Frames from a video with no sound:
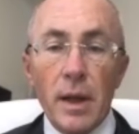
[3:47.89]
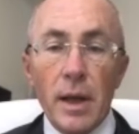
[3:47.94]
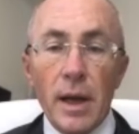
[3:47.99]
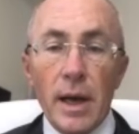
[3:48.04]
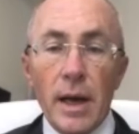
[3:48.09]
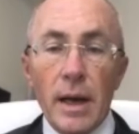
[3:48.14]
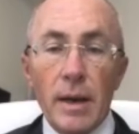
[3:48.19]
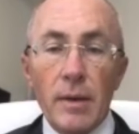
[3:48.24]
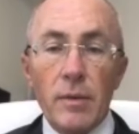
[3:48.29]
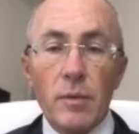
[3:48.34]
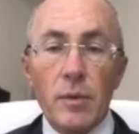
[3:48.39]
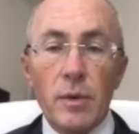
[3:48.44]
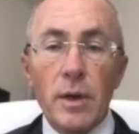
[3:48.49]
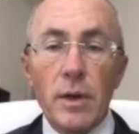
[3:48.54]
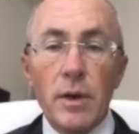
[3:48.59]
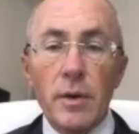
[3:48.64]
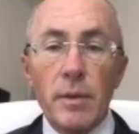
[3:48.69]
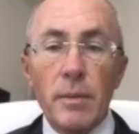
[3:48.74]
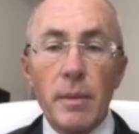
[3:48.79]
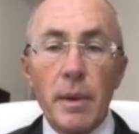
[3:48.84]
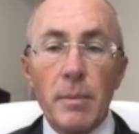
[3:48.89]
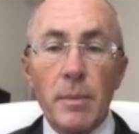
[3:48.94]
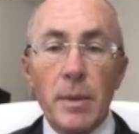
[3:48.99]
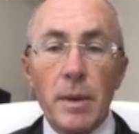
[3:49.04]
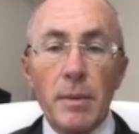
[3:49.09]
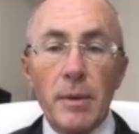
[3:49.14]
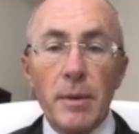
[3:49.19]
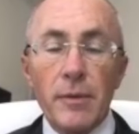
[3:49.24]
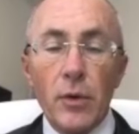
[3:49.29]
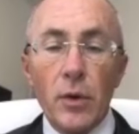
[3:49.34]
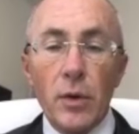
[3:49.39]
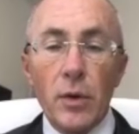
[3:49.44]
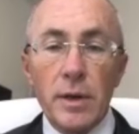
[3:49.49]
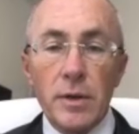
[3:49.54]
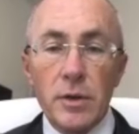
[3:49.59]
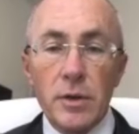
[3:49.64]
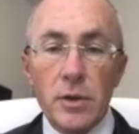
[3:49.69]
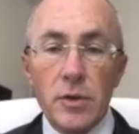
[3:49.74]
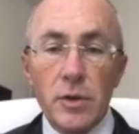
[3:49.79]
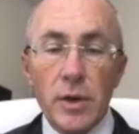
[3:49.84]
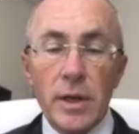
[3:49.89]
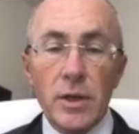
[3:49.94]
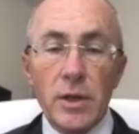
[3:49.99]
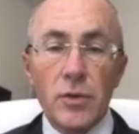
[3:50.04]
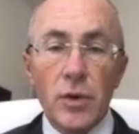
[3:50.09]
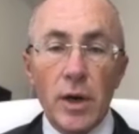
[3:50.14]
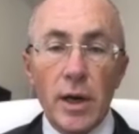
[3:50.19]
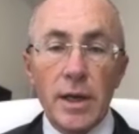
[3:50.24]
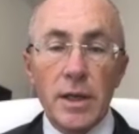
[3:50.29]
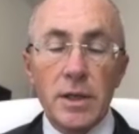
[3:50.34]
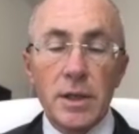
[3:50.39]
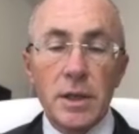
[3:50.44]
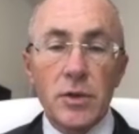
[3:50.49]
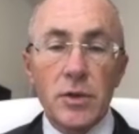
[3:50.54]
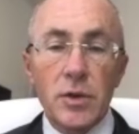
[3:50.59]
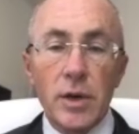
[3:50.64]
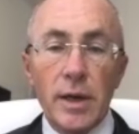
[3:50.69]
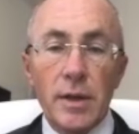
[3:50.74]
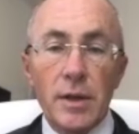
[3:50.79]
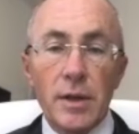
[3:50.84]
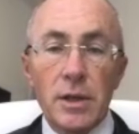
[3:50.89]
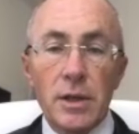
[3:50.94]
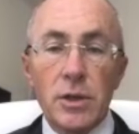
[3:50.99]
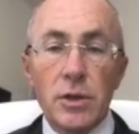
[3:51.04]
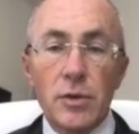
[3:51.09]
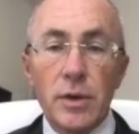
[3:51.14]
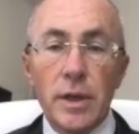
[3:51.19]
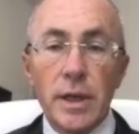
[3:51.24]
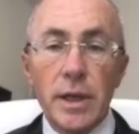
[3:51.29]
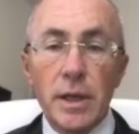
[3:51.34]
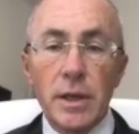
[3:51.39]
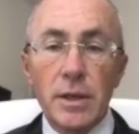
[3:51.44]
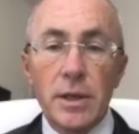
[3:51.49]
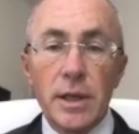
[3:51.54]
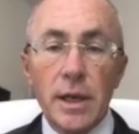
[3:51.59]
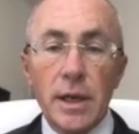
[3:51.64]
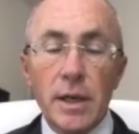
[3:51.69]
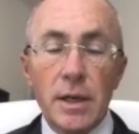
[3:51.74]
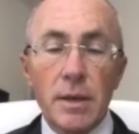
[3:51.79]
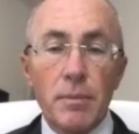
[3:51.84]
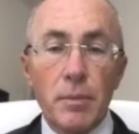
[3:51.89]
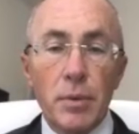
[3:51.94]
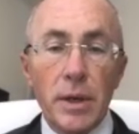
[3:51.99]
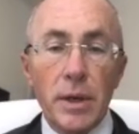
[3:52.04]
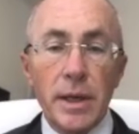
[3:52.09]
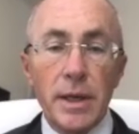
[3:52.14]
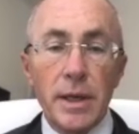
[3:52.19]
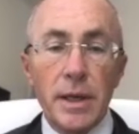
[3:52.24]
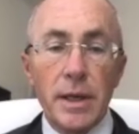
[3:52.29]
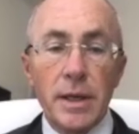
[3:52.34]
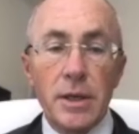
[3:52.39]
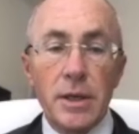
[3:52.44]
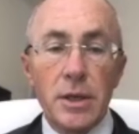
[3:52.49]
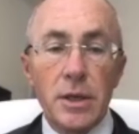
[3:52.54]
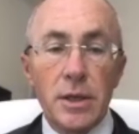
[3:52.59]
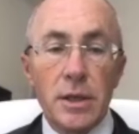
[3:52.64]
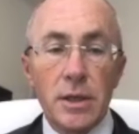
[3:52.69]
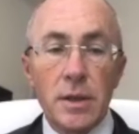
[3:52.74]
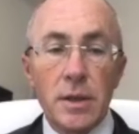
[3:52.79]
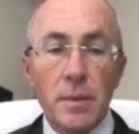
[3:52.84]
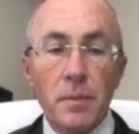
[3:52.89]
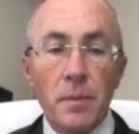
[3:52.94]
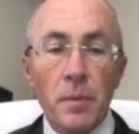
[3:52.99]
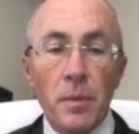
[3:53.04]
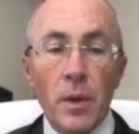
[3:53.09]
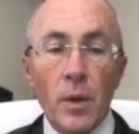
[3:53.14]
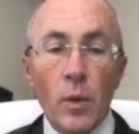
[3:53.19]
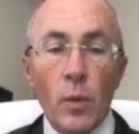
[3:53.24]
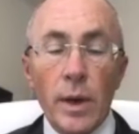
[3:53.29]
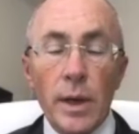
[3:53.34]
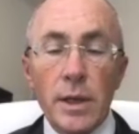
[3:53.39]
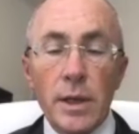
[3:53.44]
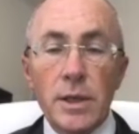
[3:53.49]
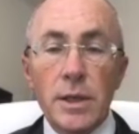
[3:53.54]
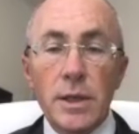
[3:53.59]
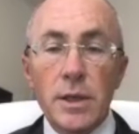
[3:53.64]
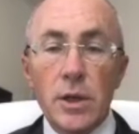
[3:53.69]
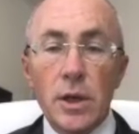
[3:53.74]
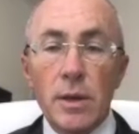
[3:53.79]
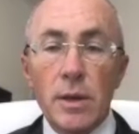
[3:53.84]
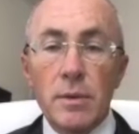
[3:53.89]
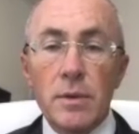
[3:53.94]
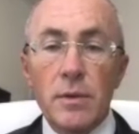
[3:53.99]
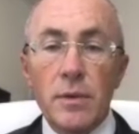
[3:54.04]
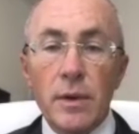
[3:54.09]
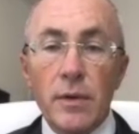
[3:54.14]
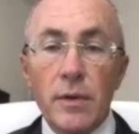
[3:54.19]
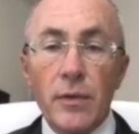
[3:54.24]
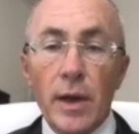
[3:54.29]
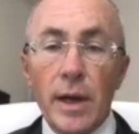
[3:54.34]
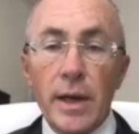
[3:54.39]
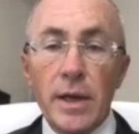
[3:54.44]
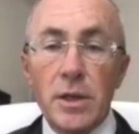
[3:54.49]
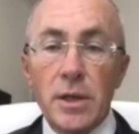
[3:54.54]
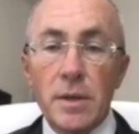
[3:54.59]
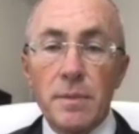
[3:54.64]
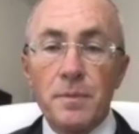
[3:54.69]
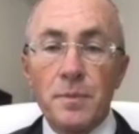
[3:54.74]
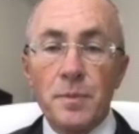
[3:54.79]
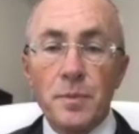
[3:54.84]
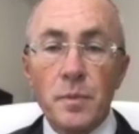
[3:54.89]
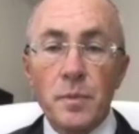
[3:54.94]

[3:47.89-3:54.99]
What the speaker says: We've got to remember, before interest rates rise in Australia, there's three set preconditions. One is in terms of inflation.